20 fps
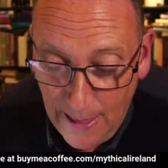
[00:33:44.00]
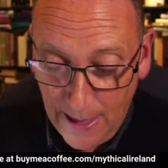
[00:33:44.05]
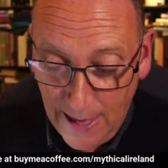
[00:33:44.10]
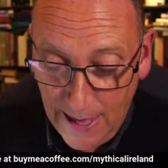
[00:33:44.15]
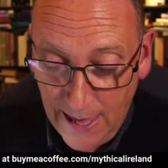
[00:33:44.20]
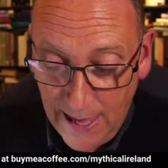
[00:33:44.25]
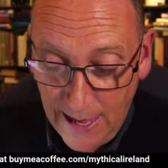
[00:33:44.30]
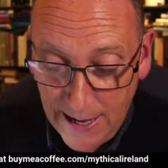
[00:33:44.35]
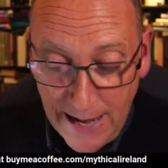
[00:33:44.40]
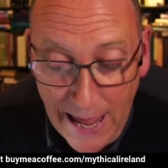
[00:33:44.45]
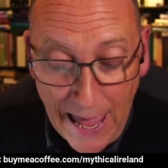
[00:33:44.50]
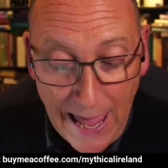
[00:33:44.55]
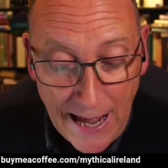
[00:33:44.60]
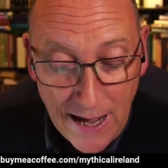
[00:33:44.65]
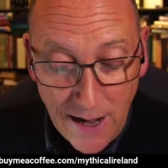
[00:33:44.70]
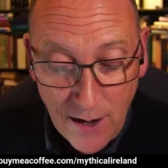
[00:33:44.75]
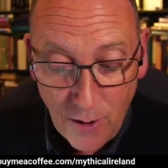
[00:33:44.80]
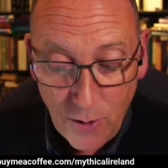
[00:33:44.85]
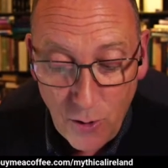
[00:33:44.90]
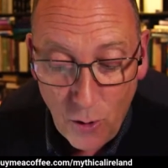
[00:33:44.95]
uh, and
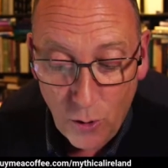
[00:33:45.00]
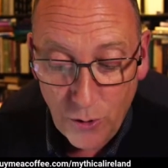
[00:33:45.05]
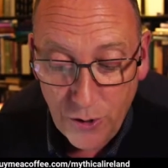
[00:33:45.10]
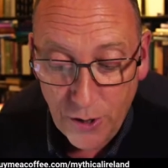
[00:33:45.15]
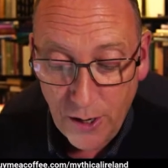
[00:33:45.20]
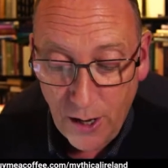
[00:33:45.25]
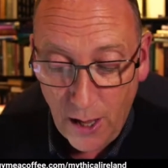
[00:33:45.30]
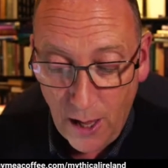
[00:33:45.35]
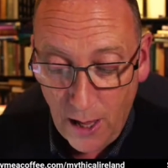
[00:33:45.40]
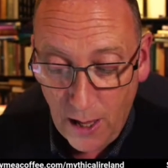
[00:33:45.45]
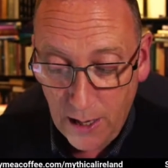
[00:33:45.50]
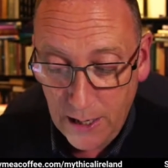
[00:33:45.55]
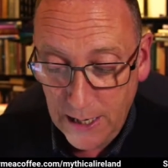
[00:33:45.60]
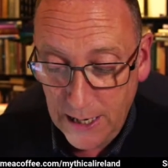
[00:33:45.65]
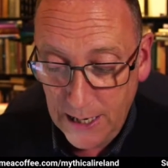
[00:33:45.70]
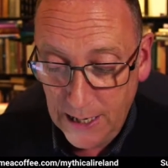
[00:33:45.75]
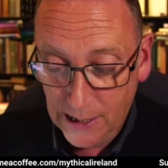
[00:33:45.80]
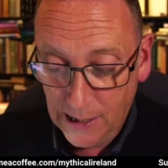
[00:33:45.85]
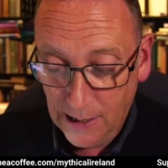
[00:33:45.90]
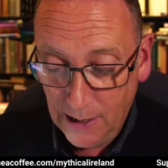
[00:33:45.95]
N northern High
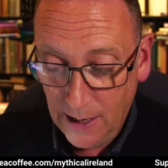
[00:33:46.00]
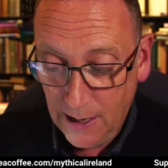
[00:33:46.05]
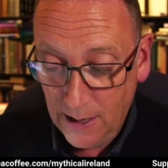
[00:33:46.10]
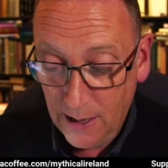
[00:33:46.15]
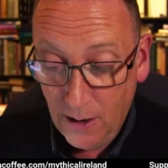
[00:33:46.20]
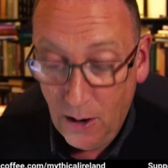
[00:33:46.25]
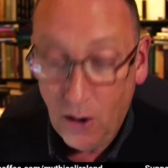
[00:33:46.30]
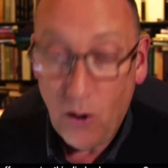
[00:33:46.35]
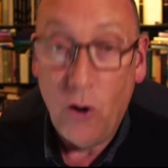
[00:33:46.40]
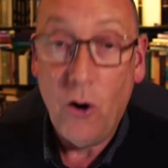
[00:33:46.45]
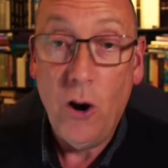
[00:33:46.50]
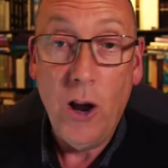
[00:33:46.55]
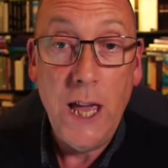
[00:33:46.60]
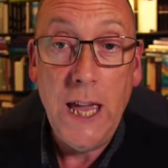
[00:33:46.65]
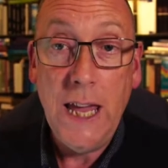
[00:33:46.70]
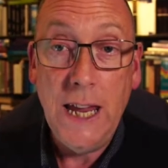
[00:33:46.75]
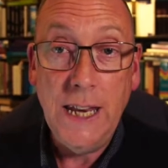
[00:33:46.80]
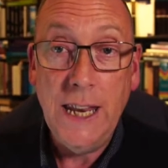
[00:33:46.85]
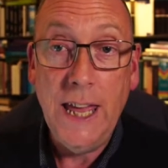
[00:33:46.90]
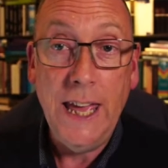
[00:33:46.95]
Neil uh, or
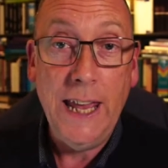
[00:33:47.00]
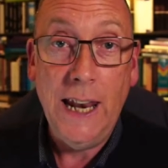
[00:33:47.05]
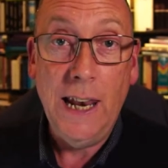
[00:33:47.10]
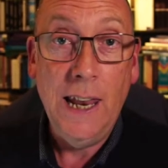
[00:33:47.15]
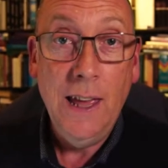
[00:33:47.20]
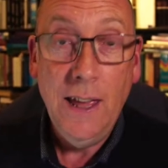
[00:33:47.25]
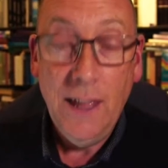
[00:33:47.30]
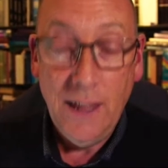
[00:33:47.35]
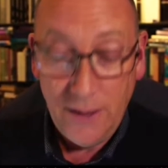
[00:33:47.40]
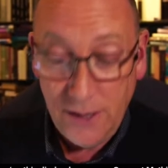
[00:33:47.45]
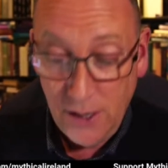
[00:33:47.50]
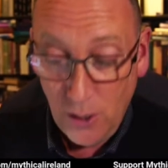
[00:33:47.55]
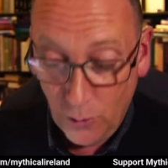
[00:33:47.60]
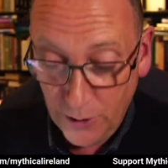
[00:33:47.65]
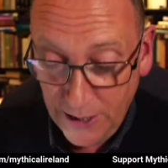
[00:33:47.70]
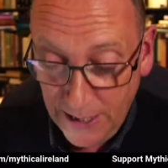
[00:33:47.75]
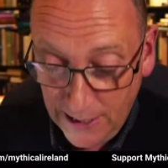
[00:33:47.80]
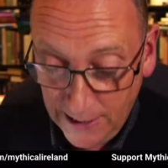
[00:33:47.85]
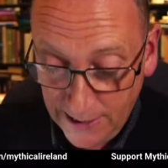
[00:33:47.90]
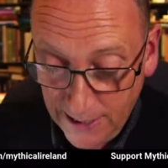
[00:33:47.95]
Enail, the
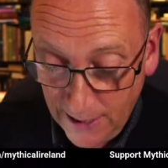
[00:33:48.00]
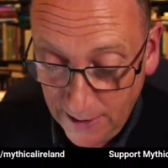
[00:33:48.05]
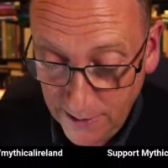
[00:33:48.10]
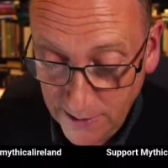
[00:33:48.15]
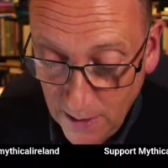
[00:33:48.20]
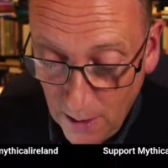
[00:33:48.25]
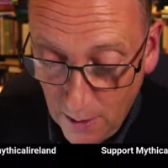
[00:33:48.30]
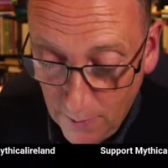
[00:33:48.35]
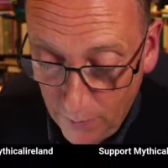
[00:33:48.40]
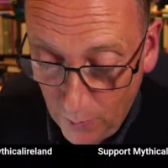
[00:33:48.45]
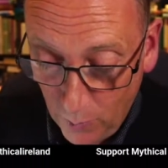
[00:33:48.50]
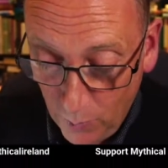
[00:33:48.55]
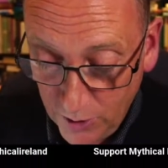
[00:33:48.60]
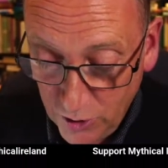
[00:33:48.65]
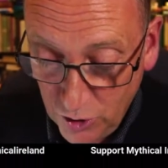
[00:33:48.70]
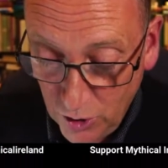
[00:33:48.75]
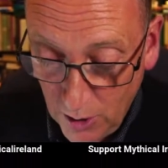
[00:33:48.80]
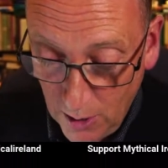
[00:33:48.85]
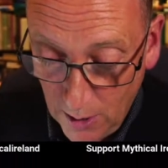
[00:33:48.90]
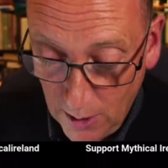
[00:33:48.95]
O'Neill kings, for
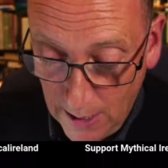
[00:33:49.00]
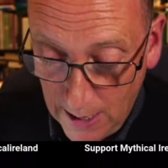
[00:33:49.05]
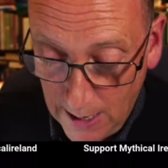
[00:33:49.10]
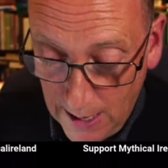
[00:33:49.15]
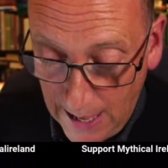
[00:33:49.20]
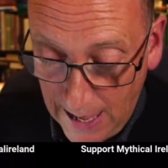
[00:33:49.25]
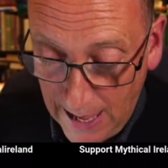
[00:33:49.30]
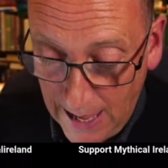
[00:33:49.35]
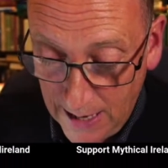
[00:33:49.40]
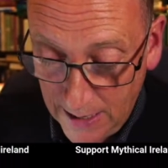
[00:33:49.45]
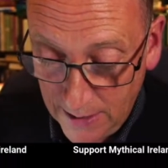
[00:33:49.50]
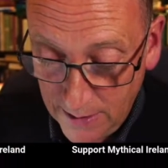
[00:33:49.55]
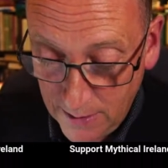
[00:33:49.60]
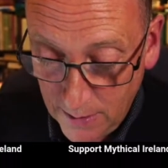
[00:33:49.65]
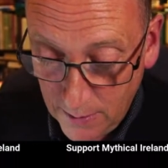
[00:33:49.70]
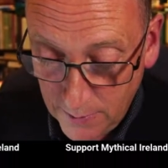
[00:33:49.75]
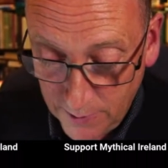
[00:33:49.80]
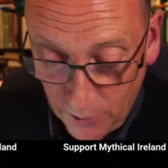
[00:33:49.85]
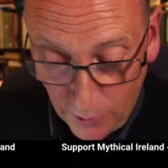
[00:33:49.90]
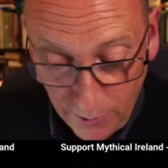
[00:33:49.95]
which and
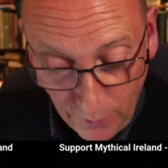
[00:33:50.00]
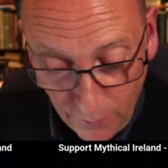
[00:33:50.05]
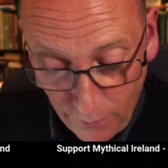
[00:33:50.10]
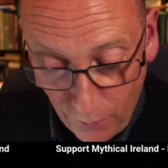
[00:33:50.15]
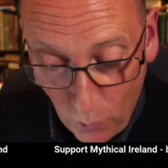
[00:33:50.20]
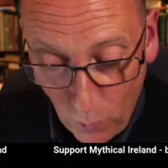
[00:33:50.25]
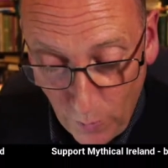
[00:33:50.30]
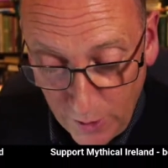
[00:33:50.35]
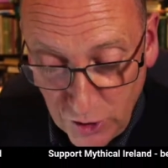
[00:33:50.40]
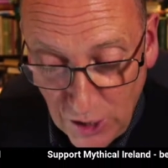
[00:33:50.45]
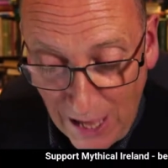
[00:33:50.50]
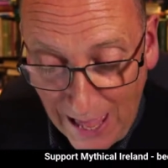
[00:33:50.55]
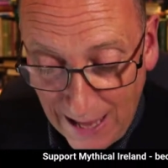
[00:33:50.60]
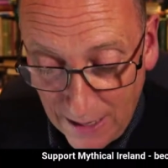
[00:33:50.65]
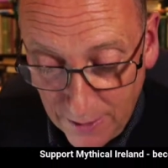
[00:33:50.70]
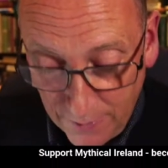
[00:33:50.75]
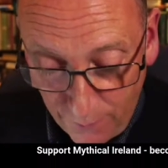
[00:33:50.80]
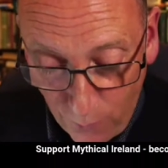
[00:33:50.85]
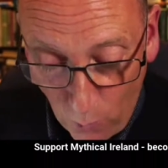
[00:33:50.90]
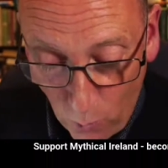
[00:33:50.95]
sorry, for which
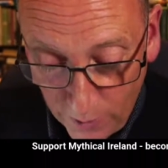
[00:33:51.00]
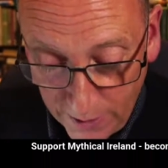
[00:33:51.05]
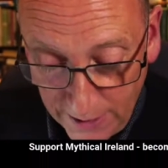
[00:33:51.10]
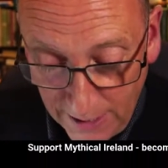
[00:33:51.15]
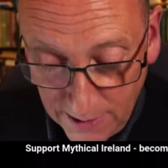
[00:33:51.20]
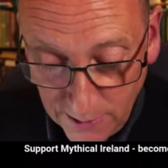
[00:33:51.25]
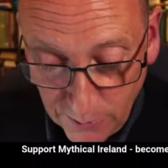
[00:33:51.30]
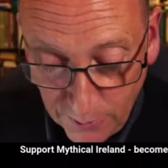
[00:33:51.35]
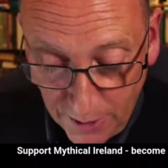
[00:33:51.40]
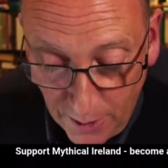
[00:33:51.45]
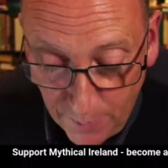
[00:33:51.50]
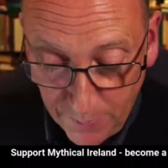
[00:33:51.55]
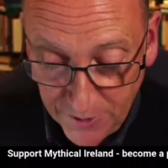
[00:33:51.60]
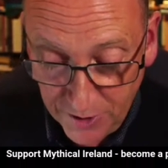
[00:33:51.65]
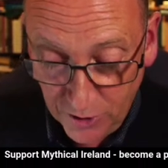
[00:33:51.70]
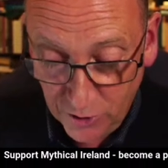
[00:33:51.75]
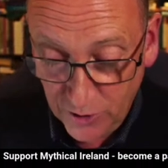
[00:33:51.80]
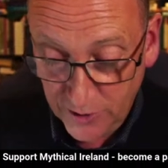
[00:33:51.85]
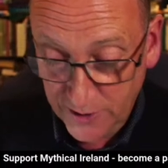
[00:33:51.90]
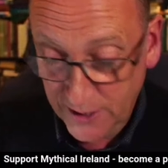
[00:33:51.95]
and for kings with
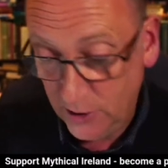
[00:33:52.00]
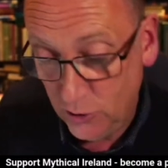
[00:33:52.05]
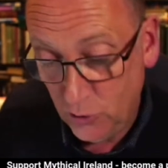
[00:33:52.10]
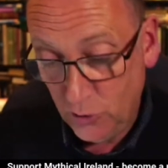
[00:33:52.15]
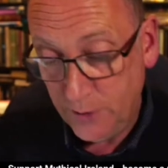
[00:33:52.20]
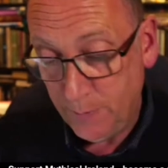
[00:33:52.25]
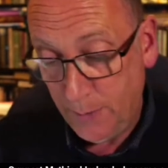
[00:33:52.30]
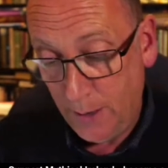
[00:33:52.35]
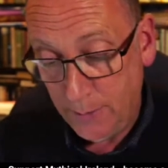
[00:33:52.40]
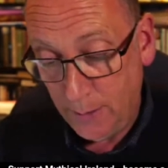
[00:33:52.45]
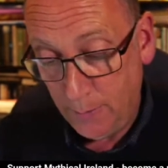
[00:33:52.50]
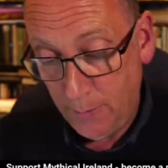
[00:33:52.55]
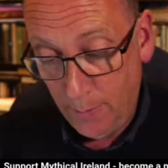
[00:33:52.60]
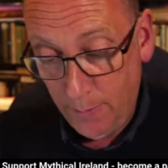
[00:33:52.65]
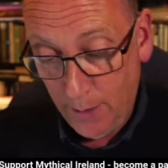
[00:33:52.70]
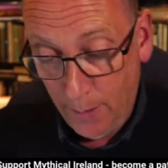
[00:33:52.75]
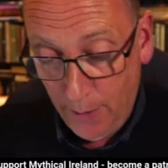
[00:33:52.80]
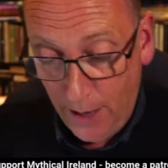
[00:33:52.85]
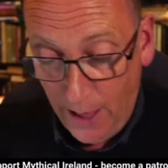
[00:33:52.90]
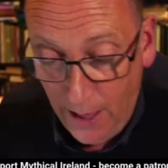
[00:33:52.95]
opposition, see Joyce, blah blah blah
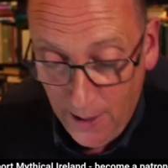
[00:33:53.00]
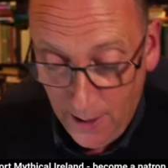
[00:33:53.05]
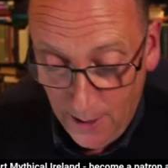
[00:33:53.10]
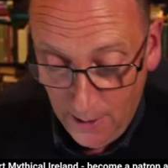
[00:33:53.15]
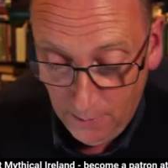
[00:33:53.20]
blah blah.